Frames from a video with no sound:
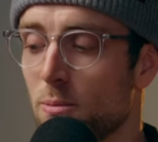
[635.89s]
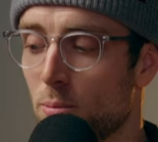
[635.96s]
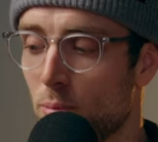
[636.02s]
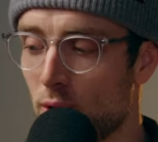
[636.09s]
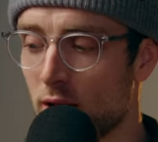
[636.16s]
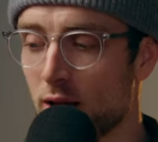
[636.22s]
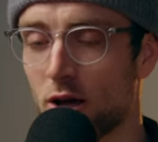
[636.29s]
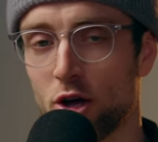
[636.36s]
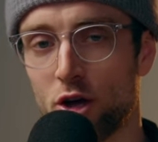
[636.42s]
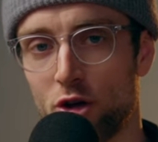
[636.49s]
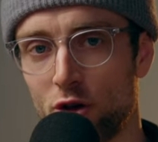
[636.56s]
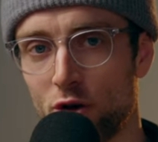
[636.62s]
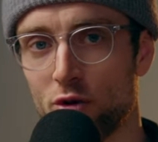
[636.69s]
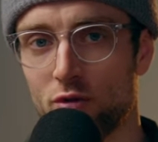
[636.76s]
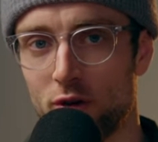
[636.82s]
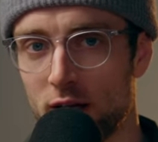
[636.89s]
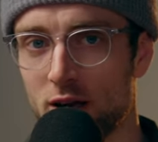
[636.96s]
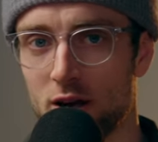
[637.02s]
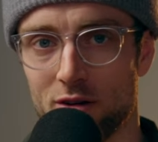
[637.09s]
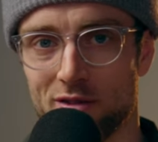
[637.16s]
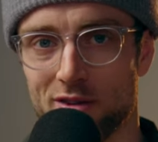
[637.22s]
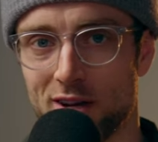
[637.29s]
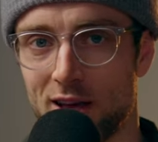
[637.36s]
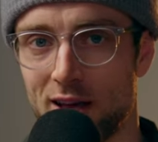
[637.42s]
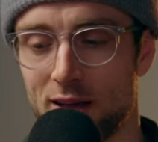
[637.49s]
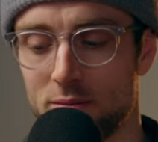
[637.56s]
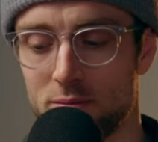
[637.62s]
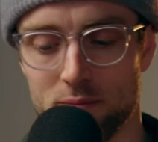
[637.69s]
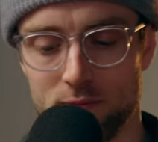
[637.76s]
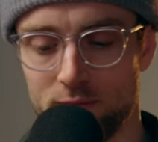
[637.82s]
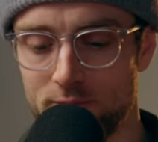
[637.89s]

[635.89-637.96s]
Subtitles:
Bring a good rain cover that,